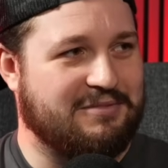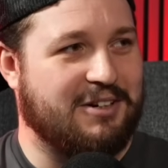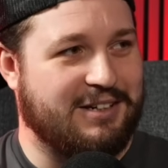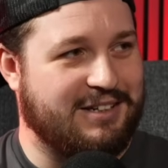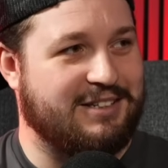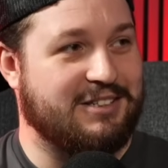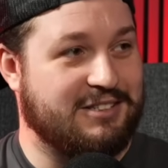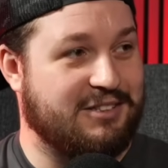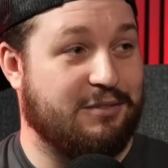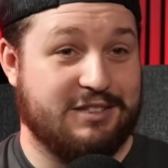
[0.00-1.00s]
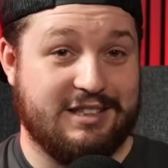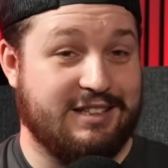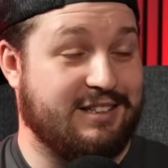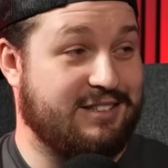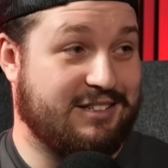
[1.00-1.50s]
Right, because
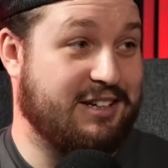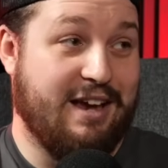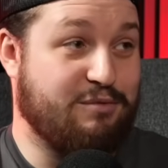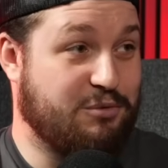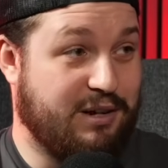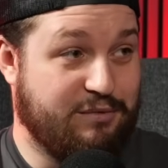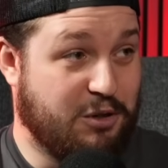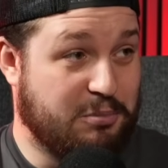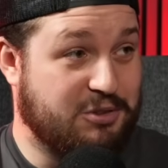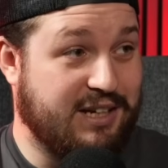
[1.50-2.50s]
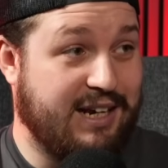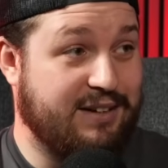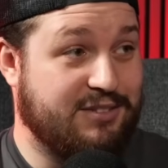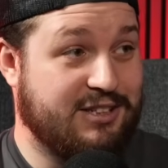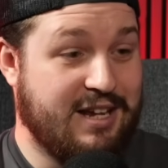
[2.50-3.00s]
obviously you get through their invulnerable
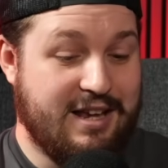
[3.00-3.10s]
saves.